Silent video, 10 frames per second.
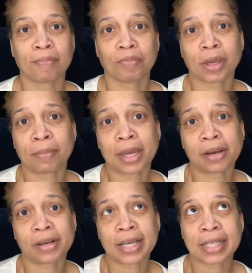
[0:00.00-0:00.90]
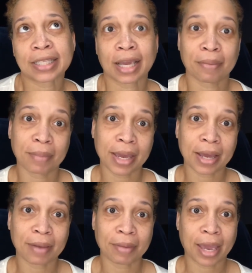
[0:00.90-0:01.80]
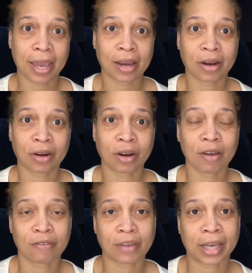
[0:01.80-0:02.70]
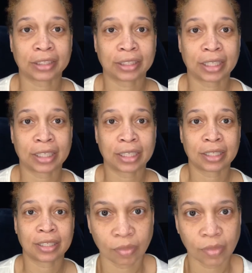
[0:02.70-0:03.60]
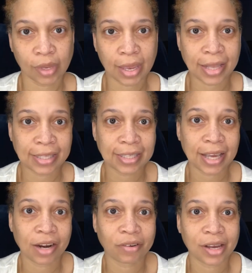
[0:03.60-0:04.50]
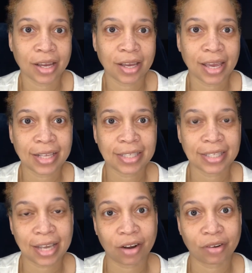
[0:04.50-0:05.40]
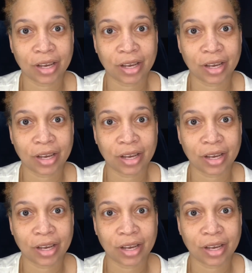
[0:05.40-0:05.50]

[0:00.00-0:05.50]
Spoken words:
Appearance like makeup, hair, fashion, etc., etc.